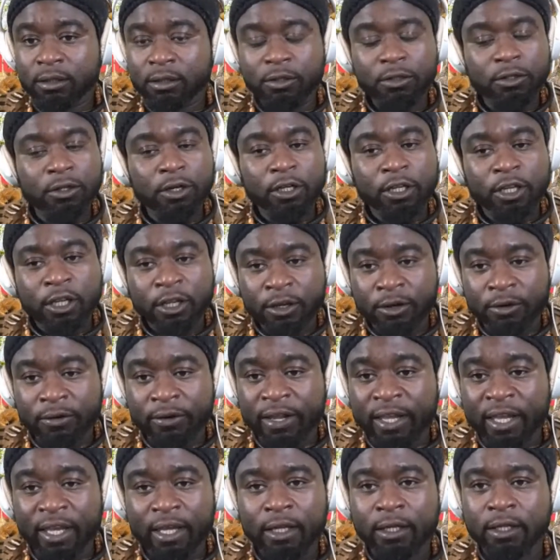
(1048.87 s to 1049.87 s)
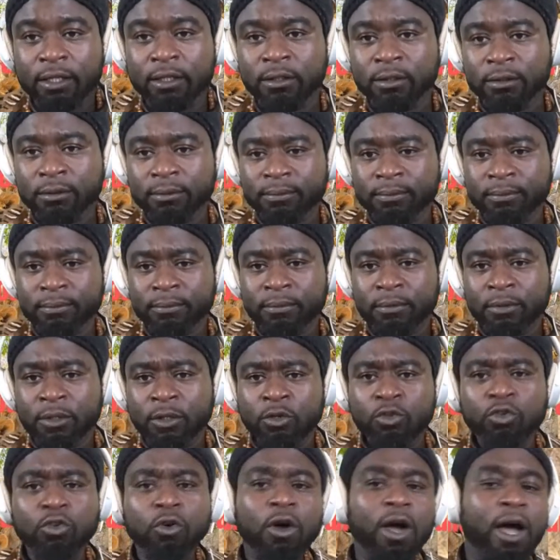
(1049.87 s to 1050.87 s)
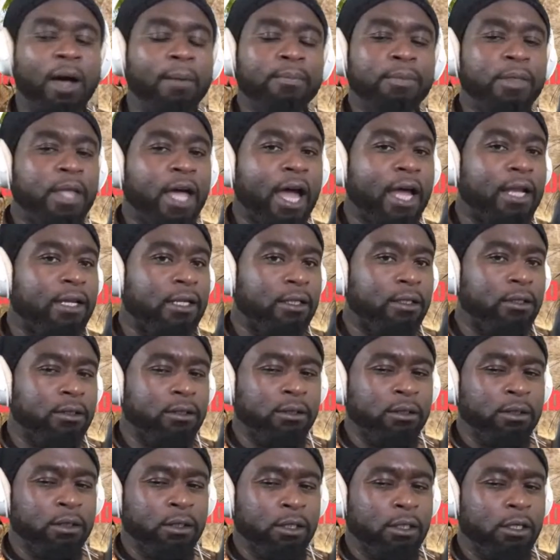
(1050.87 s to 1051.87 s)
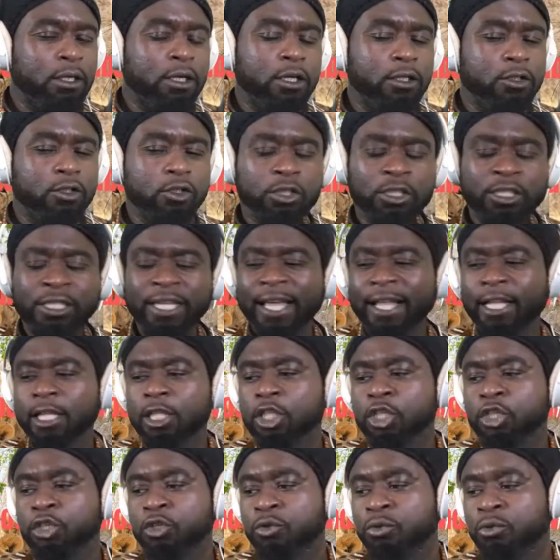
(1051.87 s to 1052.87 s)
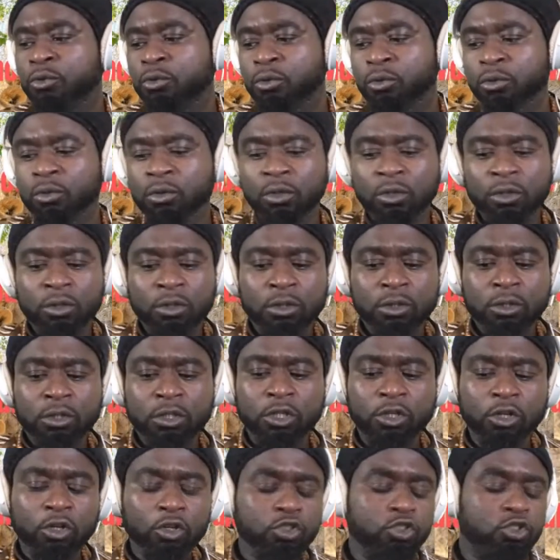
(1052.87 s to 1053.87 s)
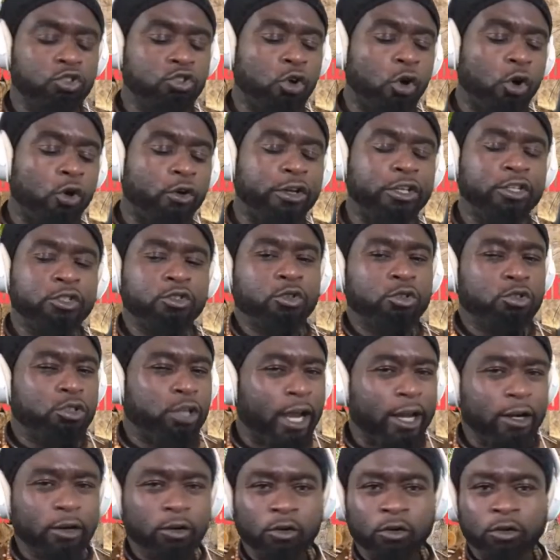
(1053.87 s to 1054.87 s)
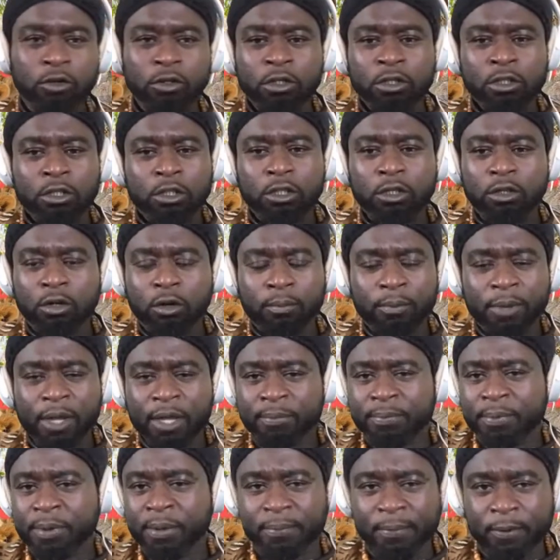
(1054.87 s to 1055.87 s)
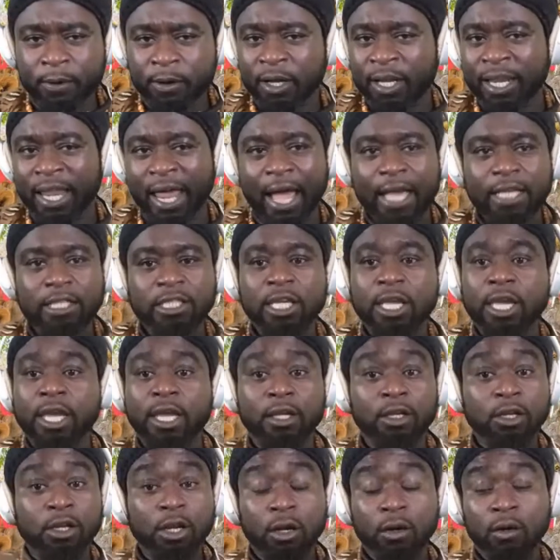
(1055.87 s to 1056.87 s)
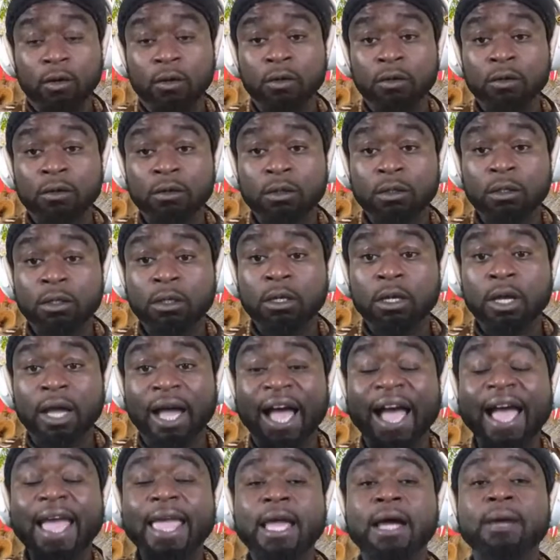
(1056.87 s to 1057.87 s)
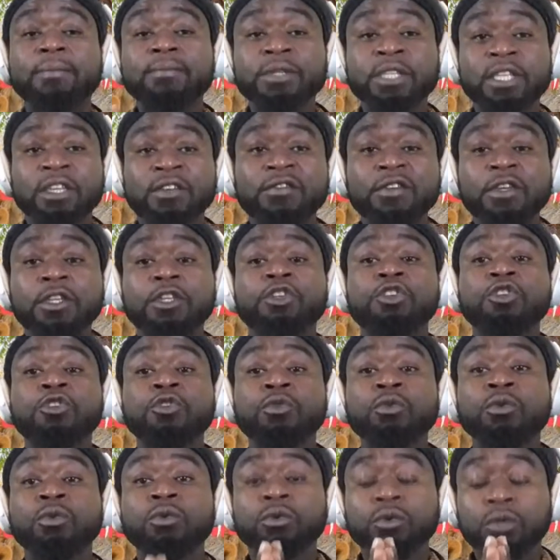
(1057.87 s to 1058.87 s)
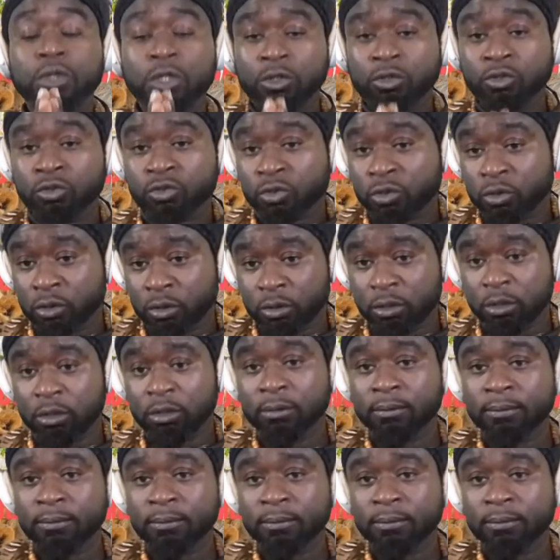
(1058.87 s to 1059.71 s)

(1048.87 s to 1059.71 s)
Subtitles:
You're not hearing it. So I'm not here to tell you, stories to try to, make people clash head. No, I am giving you the truth.